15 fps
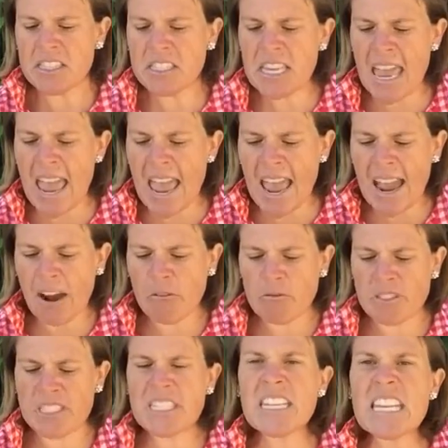
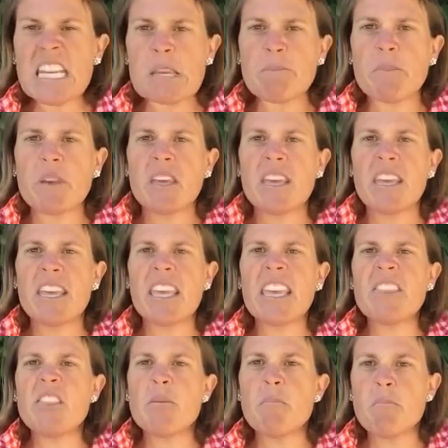down deep
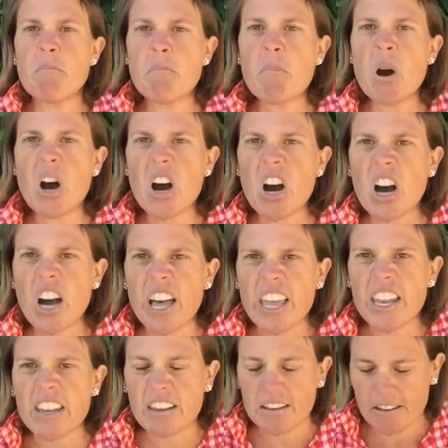in the
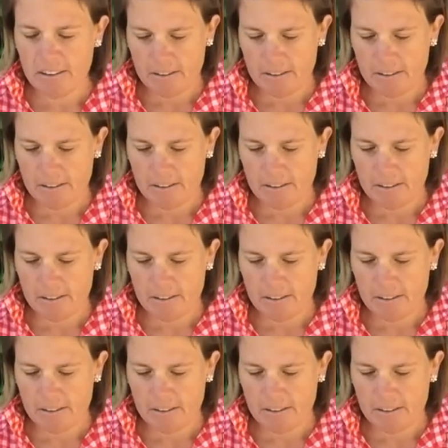mud.